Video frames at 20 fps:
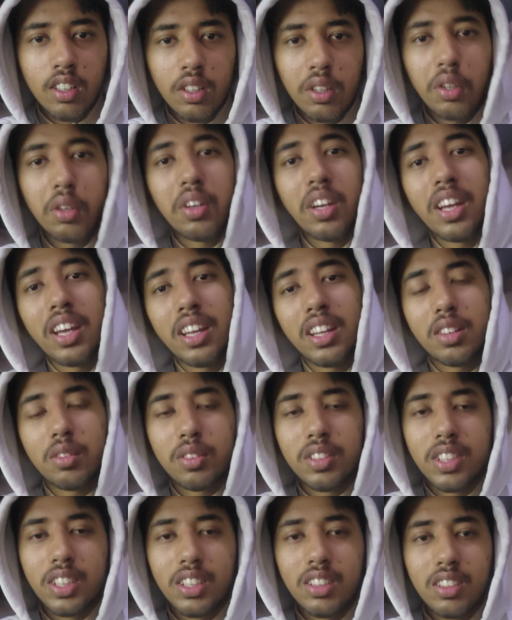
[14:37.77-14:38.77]
your health
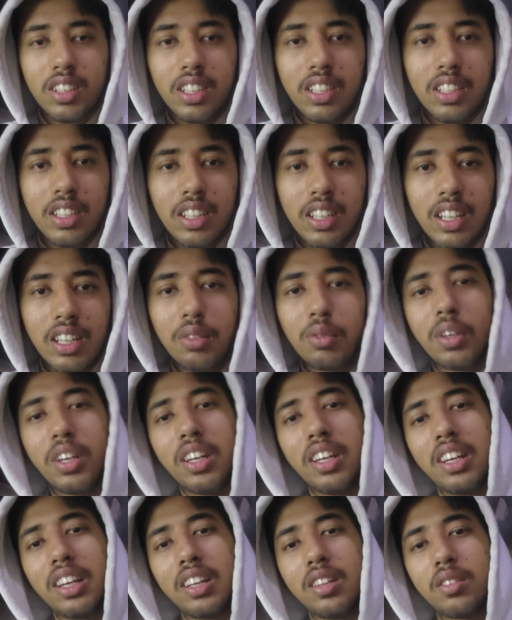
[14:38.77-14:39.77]
will degrade, and
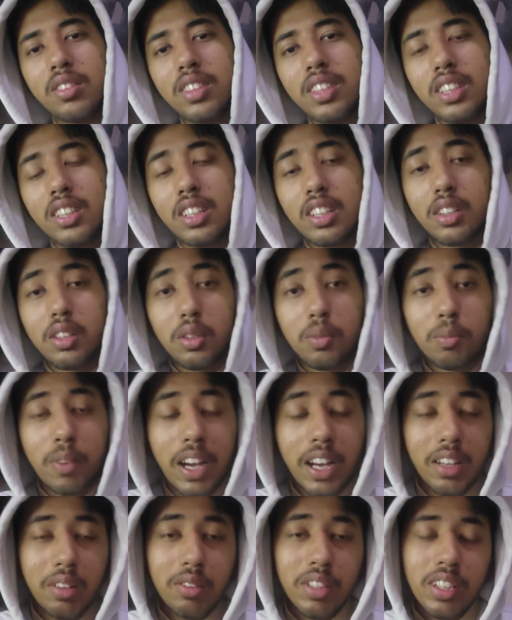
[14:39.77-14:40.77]
when health will degrade, your
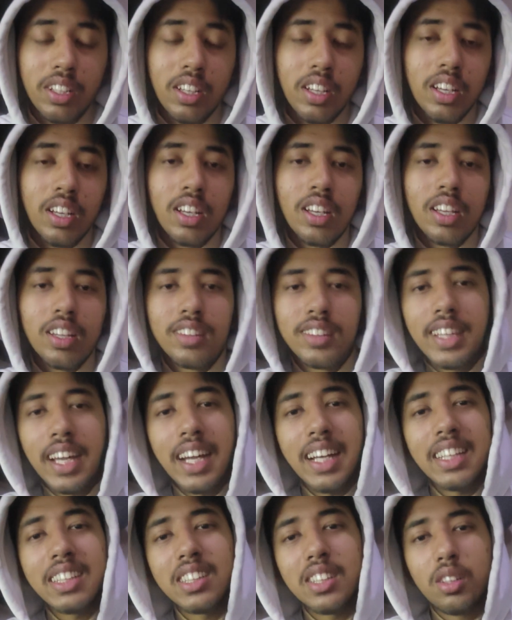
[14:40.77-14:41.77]
mind will.
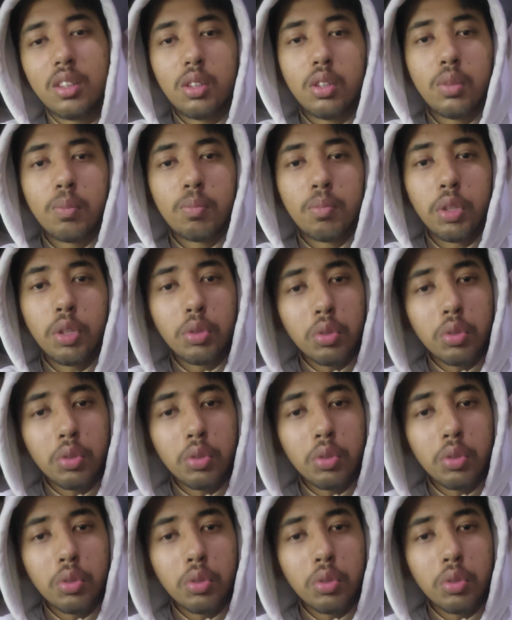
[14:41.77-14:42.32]
That's a loop,